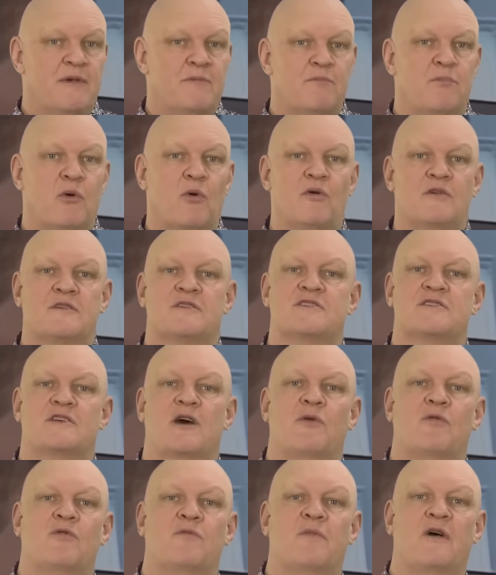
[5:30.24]
be bought and
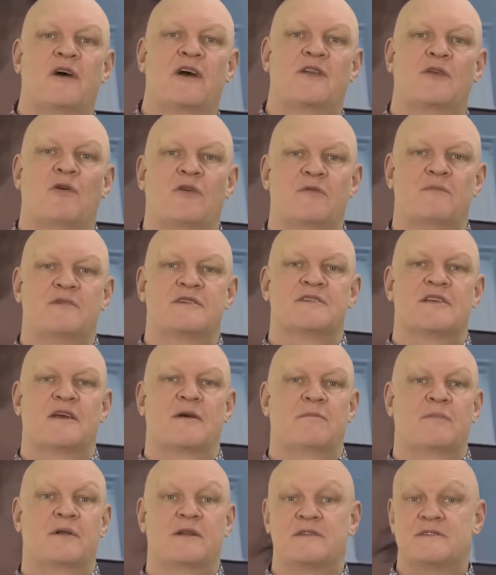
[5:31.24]
sold by anonymous
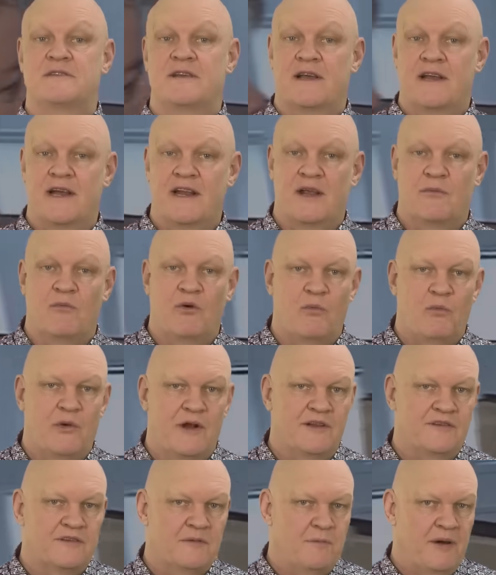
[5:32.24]
companies to anyone
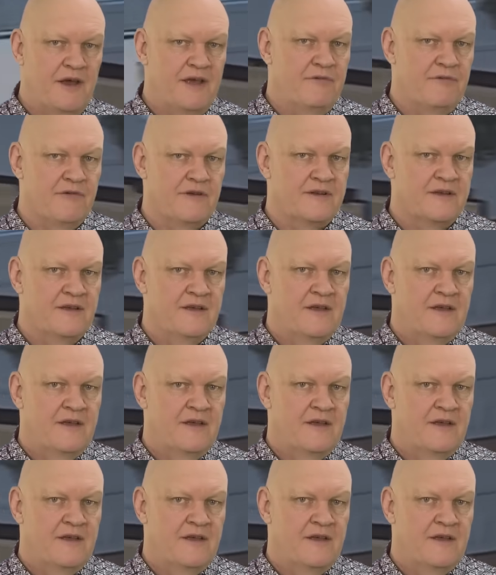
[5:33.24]
willing to pay for it.